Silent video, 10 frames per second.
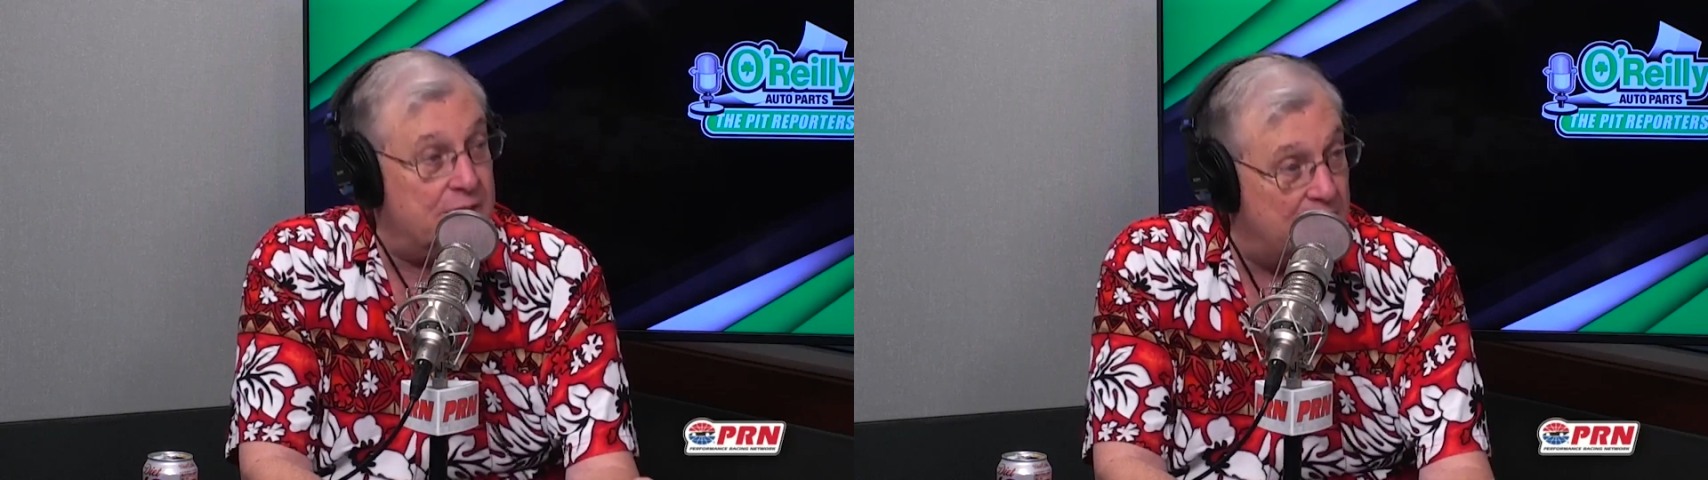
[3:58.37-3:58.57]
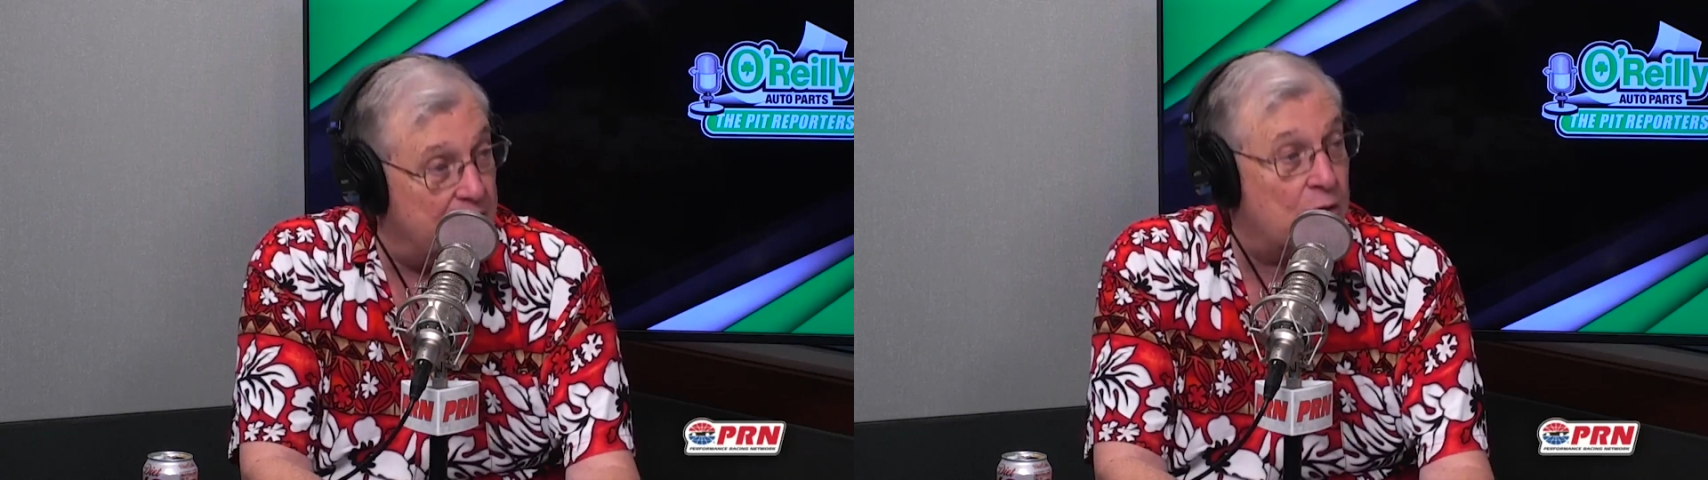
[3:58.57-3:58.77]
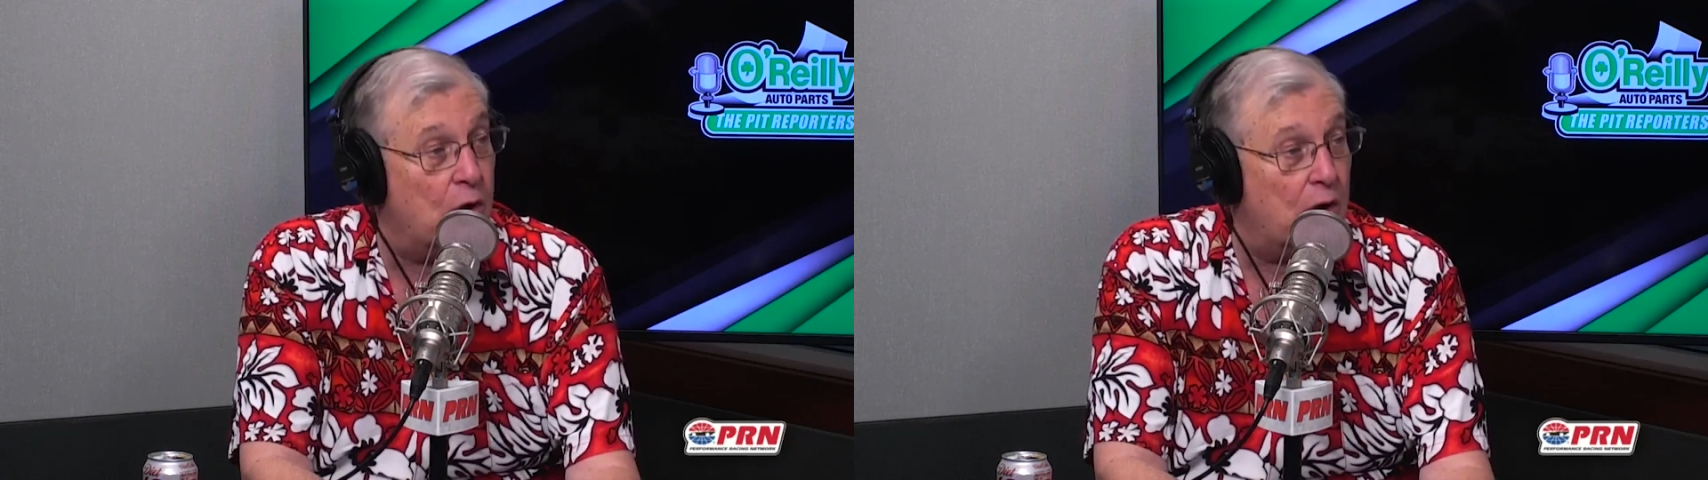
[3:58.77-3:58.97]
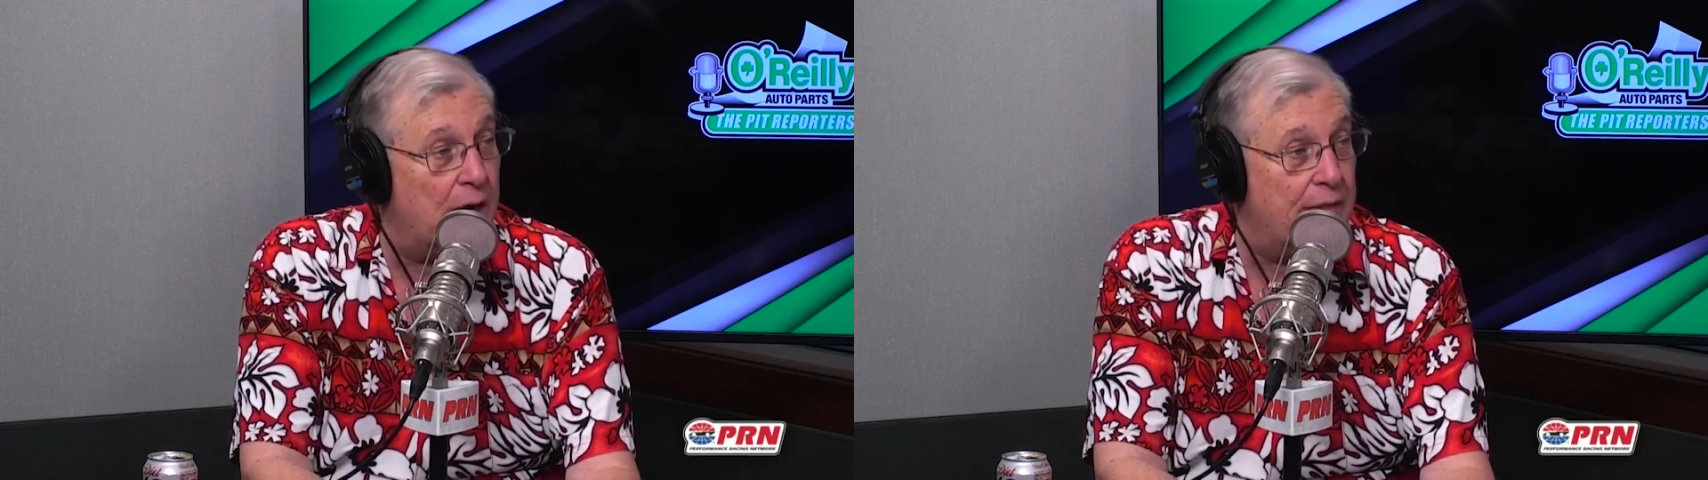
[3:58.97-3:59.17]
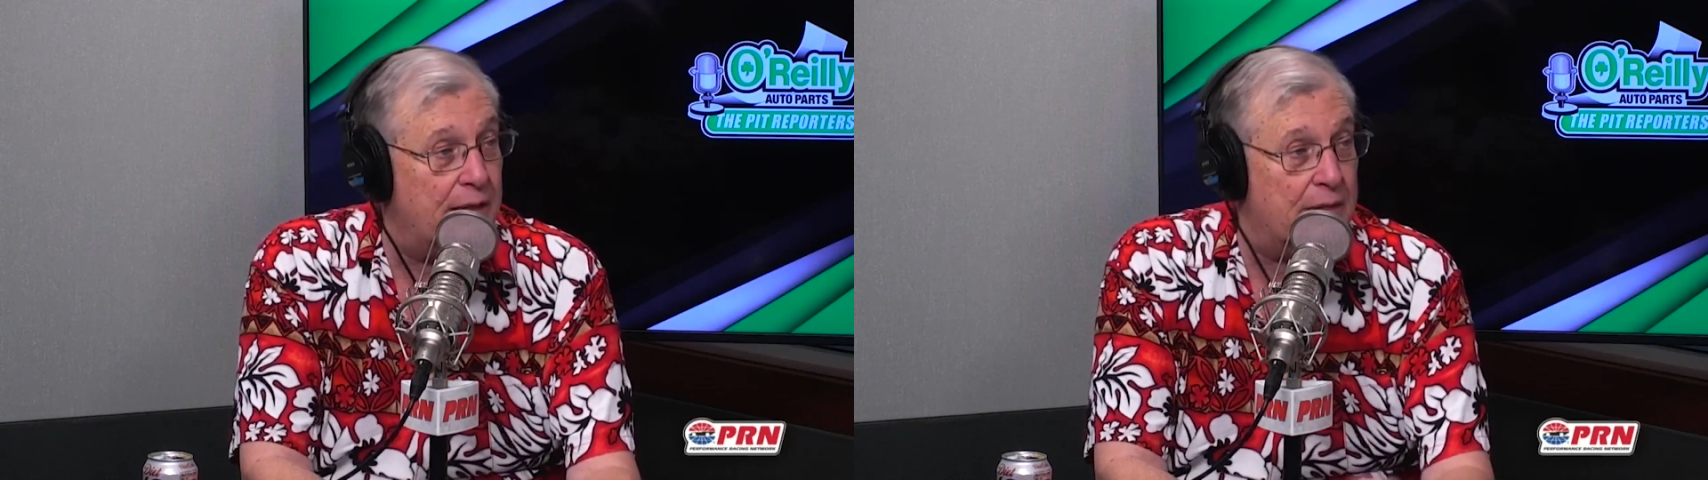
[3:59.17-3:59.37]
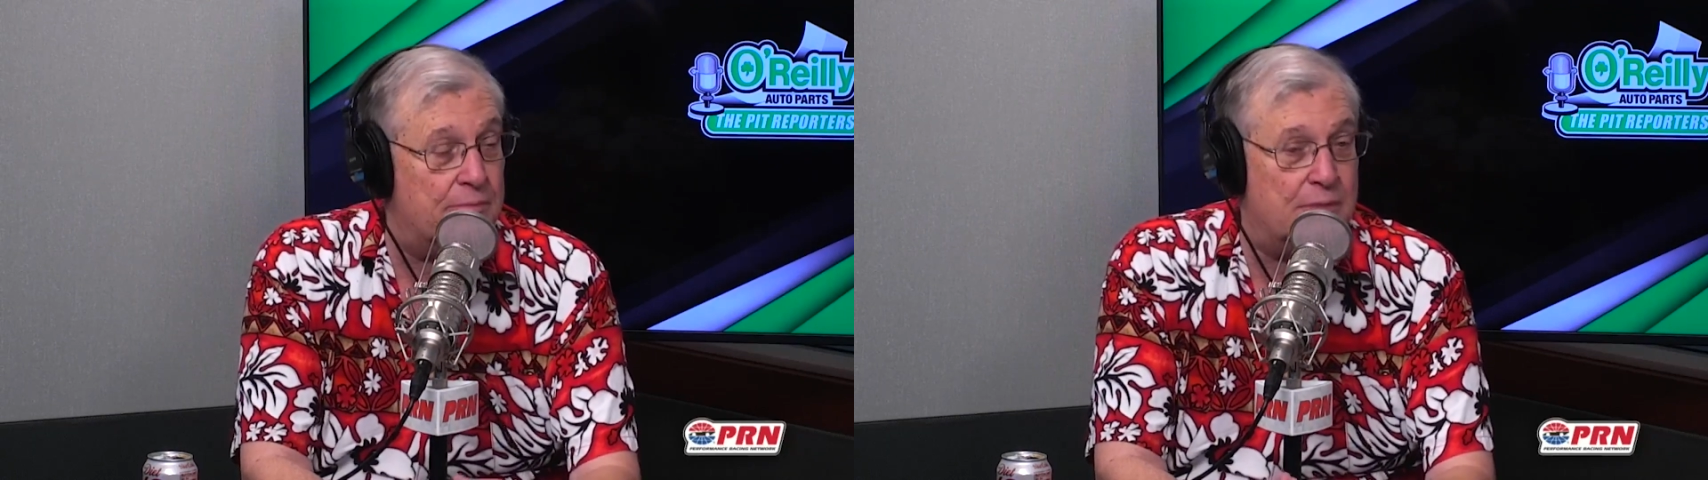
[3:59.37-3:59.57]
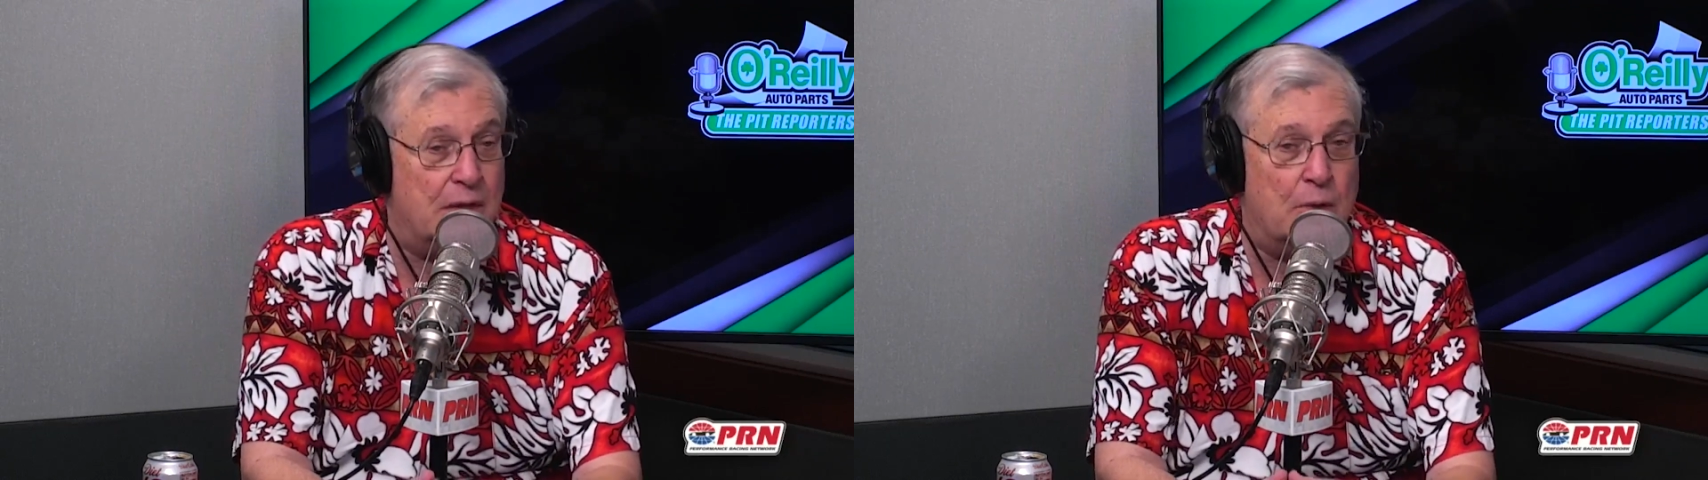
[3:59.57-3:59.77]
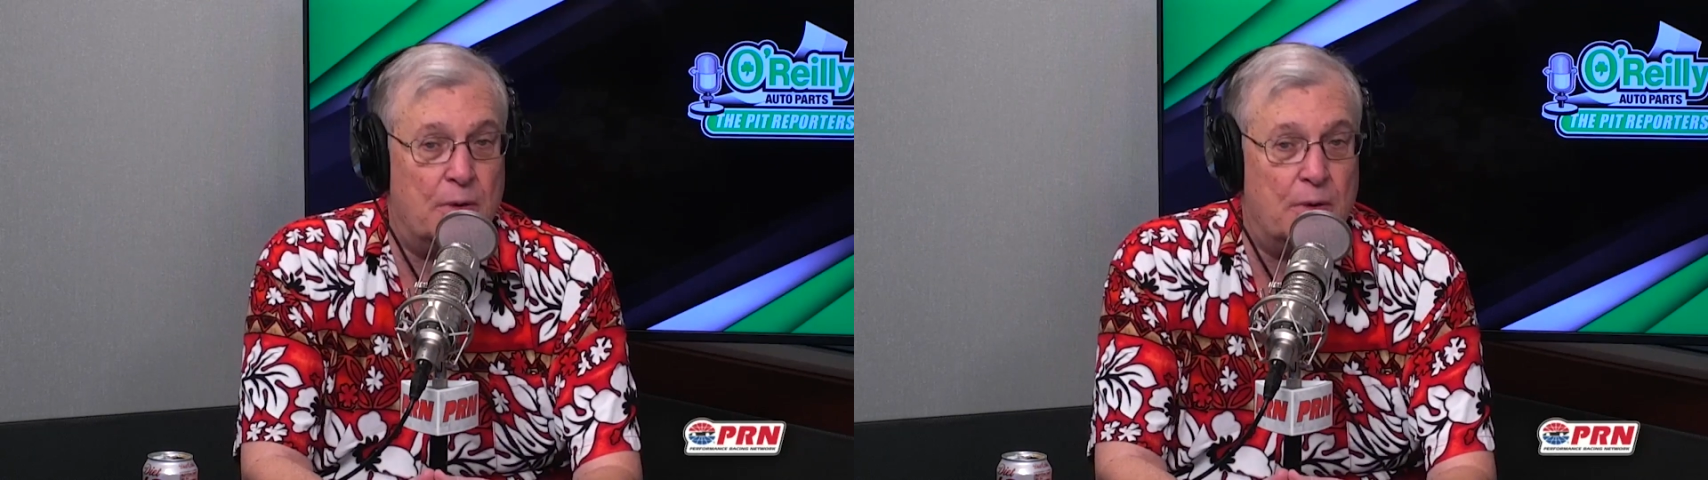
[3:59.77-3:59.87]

10 car. I think, you know, we